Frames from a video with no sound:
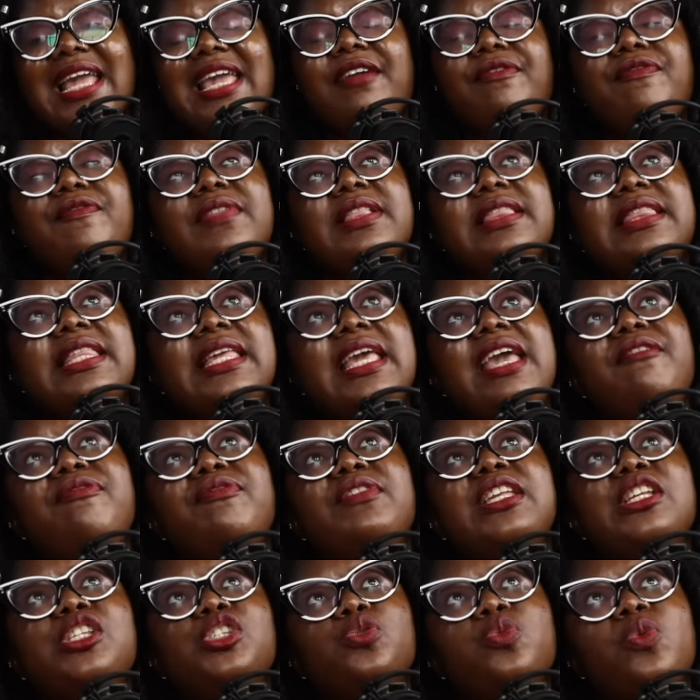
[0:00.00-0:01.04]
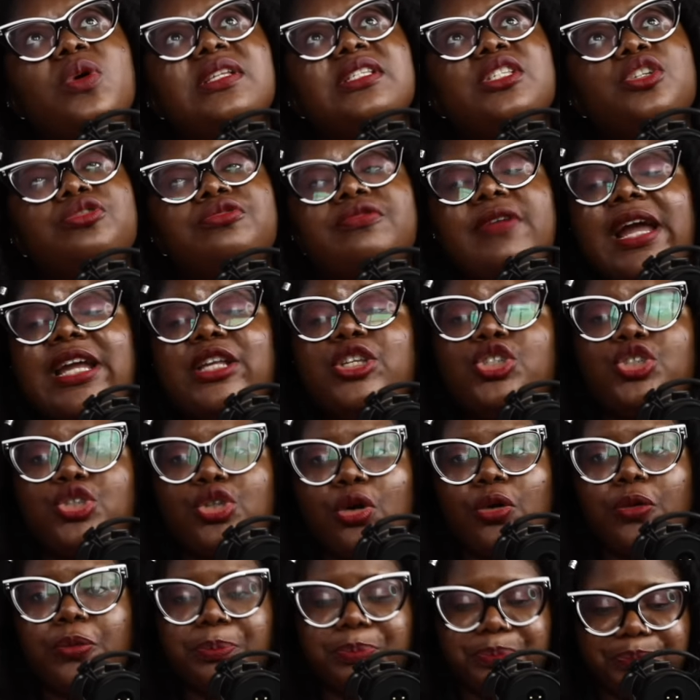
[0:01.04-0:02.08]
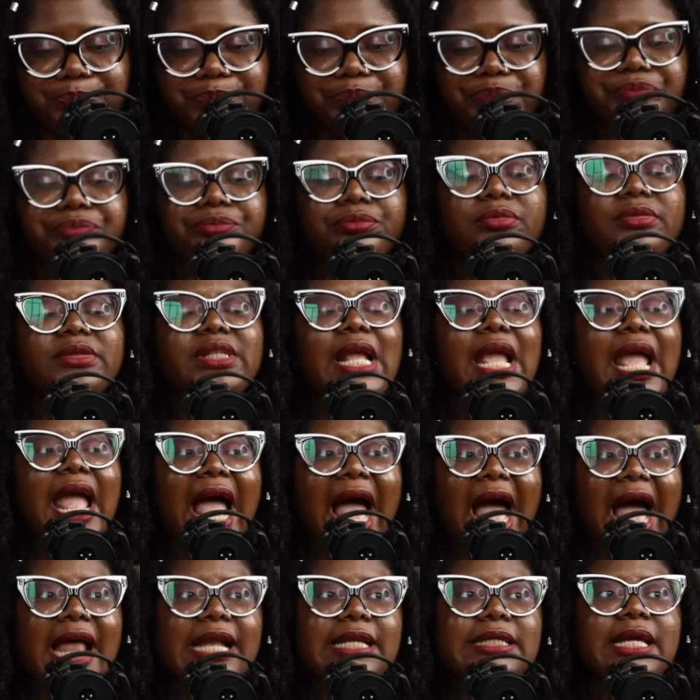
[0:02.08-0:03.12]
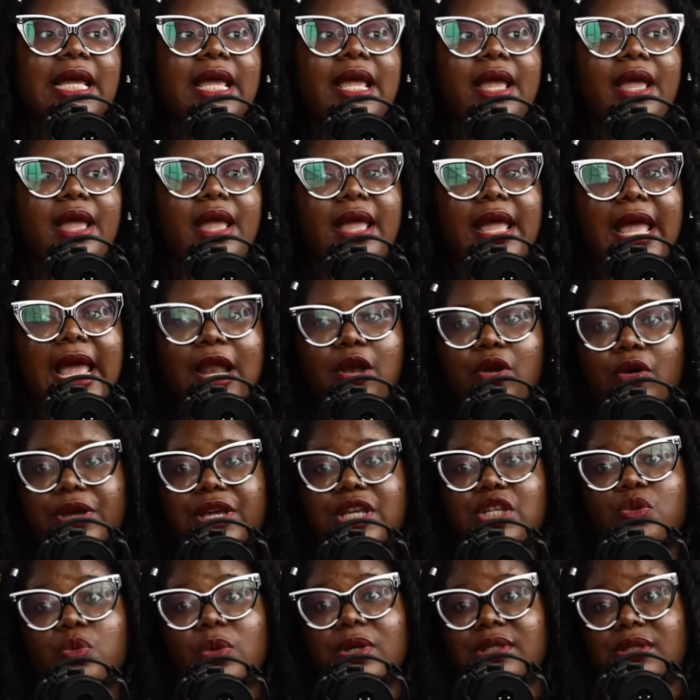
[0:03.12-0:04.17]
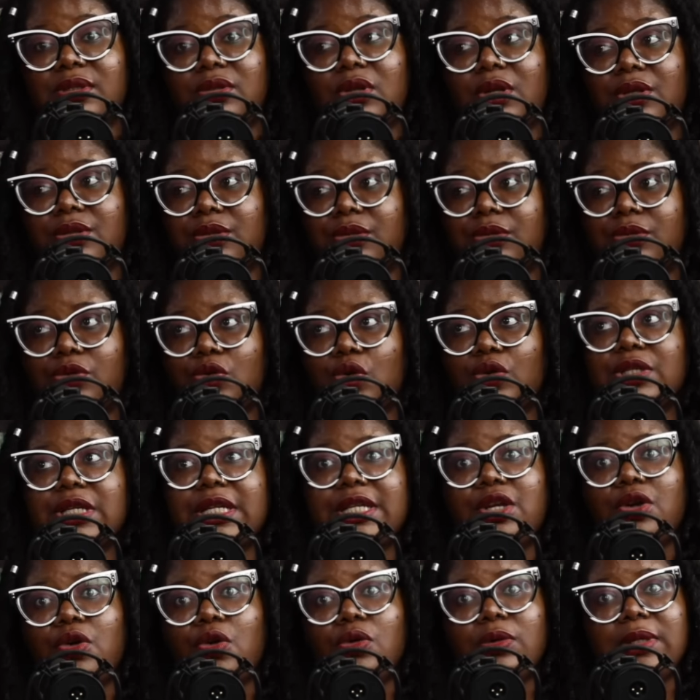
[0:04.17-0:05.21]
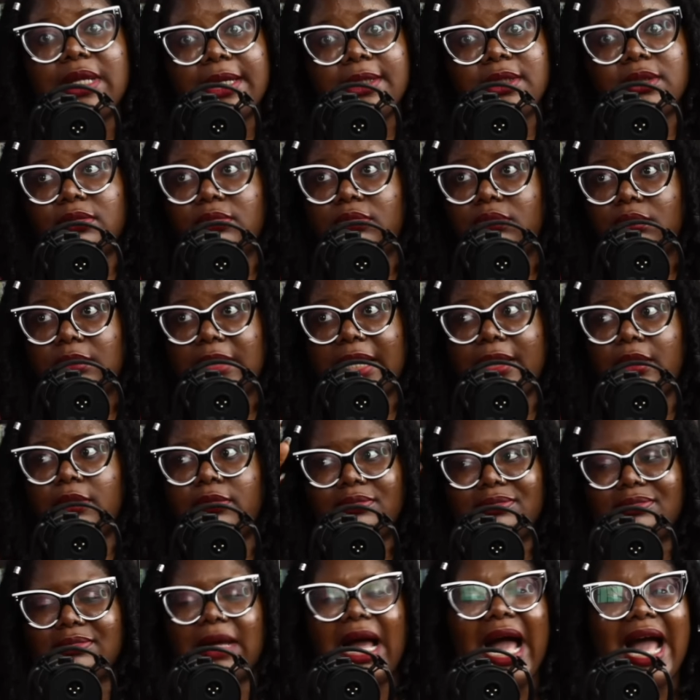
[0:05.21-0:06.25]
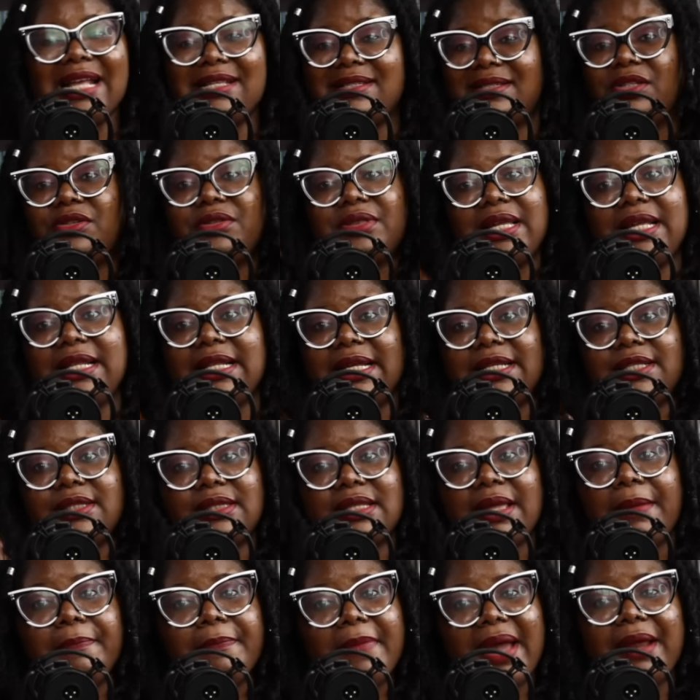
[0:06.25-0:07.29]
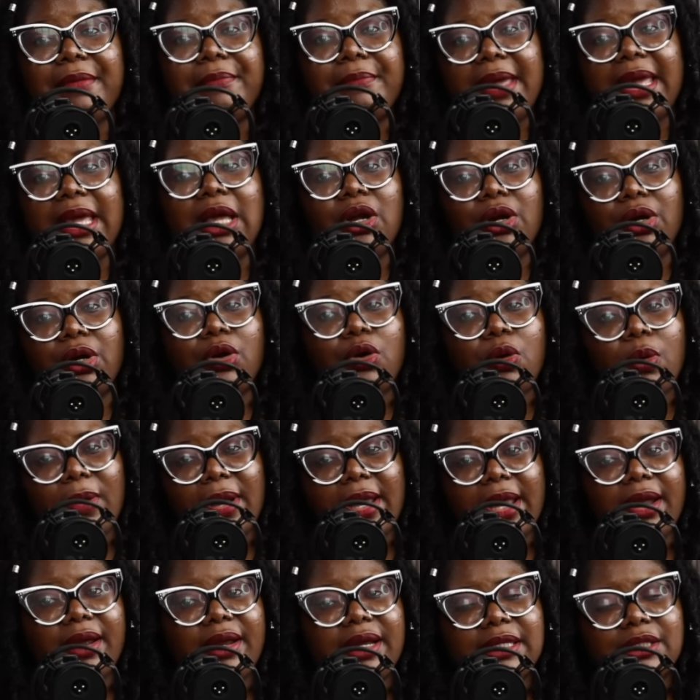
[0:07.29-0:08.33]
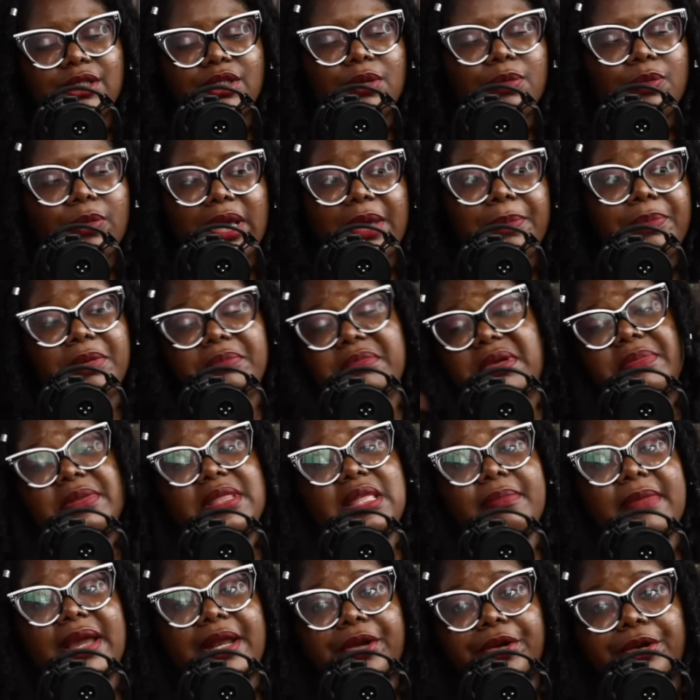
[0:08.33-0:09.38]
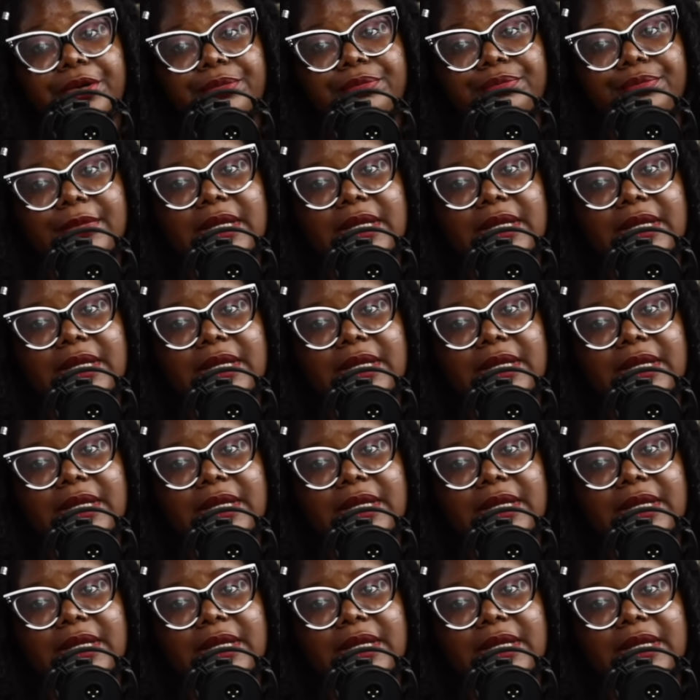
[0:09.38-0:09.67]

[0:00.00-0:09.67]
If if this was the right show and Eloise was not totally coded, like I still think that they might make her queer in some way, but maybe they might not.